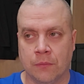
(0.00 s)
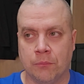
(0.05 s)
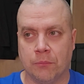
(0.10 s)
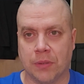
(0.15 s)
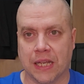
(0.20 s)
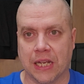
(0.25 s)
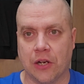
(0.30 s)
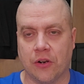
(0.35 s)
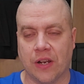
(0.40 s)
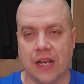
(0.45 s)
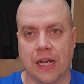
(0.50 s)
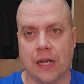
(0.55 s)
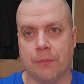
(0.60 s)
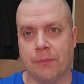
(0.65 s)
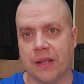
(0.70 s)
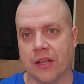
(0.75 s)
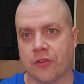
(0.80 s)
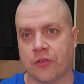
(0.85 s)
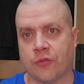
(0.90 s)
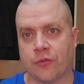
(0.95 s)
Blair had a
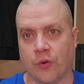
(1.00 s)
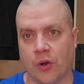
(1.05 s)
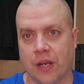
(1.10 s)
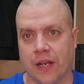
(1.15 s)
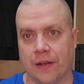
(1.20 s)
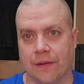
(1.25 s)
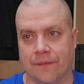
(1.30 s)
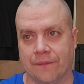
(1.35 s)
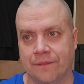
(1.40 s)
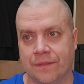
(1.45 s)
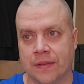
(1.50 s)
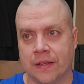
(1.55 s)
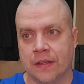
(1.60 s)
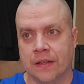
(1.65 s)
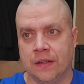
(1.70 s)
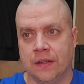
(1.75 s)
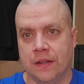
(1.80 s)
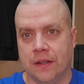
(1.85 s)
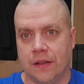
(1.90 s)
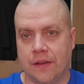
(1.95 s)
best friend,
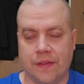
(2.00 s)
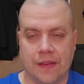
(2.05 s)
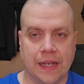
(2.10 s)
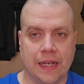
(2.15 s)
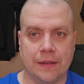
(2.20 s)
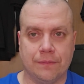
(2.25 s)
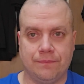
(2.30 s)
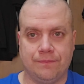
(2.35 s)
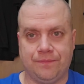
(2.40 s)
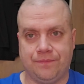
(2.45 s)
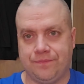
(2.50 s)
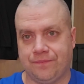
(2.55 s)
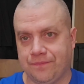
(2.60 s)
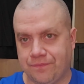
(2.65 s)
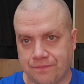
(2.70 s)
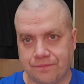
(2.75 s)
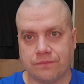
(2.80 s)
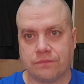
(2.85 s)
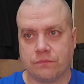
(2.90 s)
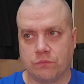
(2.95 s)
that
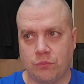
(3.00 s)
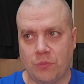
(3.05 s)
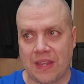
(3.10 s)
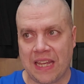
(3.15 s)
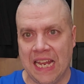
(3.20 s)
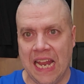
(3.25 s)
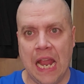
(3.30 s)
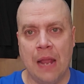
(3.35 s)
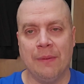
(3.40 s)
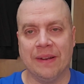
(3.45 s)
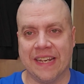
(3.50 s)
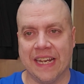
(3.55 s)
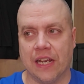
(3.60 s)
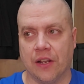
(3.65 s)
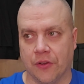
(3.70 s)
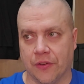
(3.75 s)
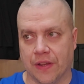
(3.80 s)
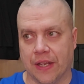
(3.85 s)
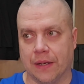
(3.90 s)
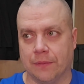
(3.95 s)

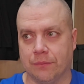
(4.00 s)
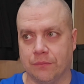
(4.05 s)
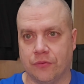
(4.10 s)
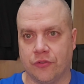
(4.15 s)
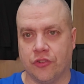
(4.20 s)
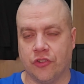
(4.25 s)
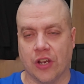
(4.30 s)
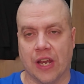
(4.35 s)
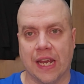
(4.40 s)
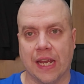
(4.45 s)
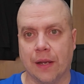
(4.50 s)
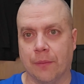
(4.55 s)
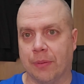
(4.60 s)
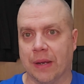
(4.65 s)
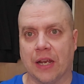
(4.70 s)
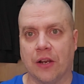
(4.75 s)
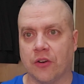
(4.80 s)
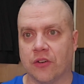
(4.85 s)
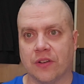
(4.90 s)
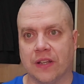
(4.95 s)
Abigail, that Shay
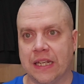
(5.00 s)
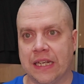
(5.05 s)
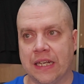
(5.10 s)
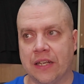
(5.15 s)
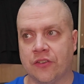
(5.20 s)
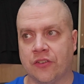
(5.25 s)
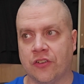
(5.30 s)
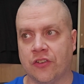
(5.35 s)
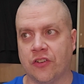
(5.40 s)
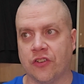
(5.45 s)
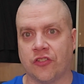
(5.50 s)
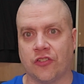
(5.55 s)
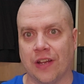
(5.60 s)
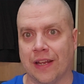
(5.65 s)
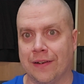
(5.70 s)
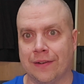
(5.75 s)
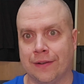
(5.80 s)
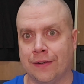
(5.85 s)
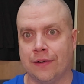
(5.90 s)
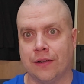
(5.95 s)
apparently is a
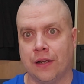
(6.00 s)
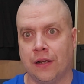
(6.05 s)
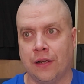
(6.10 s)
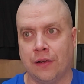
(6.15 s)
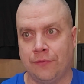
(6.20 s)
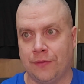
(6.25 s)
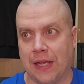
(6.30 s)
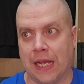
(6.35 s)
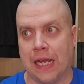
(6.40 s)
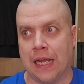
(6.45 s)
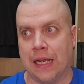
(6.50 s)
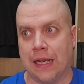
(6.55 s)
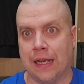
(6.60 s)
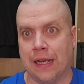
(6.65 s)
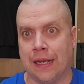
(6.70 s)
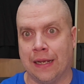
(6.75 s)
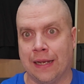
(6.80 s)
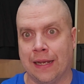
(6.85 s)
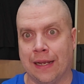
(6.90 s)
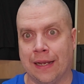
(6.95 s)
descendant of,
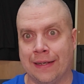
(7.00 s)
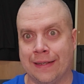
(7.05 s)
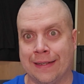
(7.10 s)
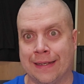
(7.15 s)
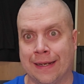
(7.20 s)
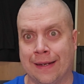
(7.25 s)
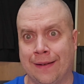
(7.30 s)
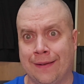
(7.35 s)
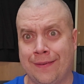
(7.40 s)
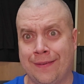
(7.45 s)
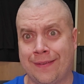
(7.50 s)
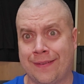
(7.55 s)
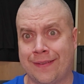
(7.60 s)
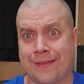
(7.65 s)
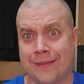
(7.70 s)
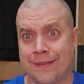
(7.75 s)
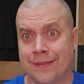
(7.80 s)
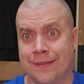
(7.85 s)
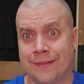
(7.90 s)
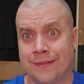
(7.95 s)
I guess?
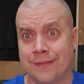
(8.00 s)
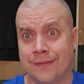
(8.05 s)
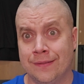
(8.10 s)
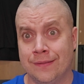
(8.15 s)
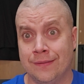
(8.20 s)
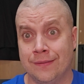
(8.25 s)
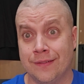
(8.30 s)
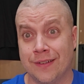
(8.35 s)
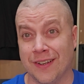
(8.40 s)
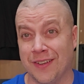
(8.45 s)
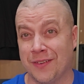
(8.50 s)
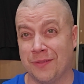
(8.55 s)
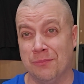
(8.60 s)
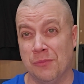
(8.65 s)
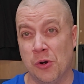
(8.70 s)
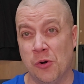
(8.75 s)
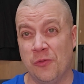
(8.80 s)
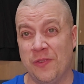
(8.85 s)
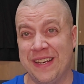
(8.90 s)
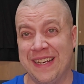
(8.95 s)
Because
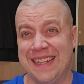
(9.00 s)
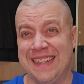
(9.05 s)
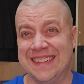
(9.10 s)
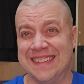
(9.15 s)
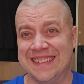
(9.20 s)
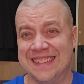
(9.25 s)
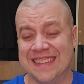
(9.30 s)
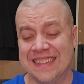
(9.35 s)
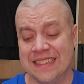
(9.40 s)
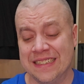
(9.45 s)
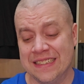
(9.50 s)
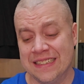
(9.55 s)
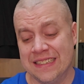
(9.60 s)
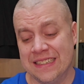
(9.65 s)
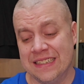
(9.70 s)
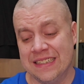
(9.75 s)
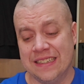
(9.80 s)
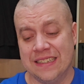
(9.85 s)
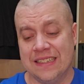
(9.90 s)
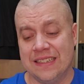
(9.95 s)
movie?
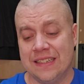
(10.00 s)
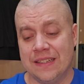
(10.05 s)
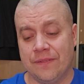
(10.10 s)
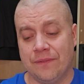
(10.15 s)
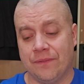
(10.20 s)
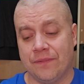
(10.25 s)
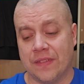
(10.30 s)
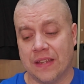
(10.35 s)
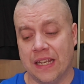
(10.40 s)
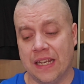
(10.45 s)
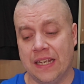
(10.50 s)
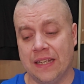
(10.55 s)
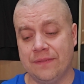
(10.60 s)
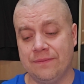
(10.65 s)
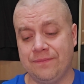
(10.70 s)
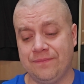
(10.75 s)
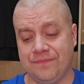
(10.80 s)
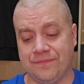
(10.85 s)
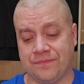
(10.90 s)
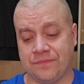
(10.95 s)

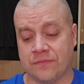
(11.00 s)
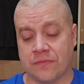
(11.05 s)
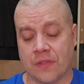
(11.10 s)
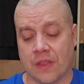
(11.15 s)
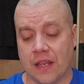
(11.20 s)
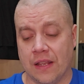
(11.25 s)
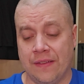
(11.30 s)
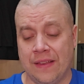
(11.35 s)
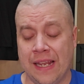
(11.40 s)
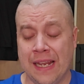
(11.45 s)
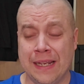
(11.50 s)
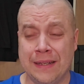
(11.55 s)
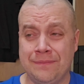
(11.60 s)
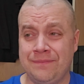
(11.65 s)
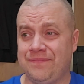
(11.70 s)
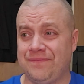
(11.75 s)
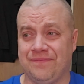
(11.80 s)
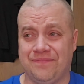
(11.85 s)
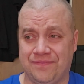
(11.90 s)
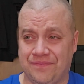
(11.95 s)
And
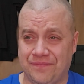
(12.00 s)
then,